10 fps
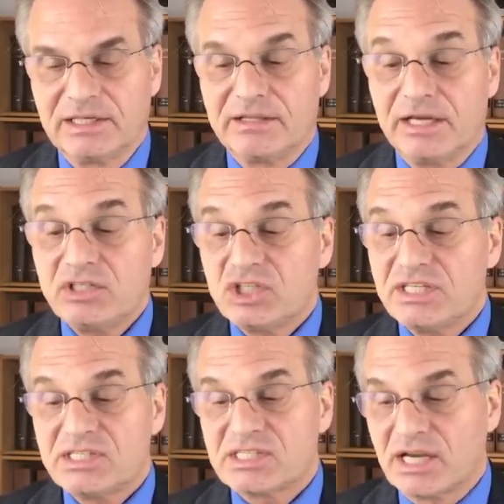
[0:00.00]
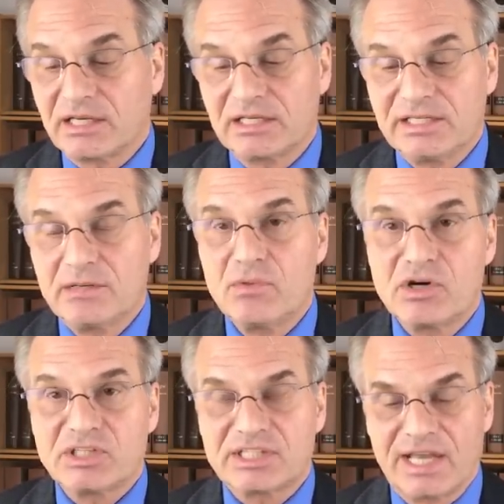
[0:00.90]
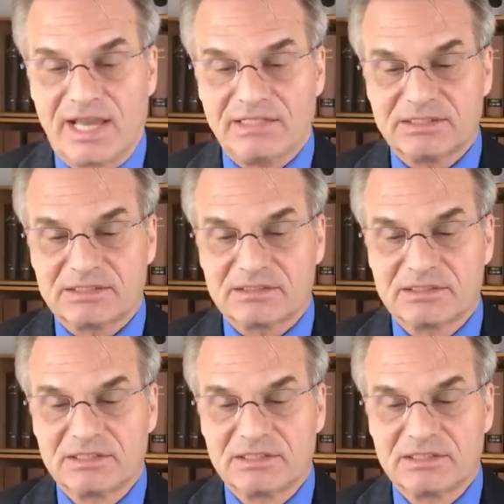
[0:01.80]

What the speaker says: then she's suddenly a MERS case.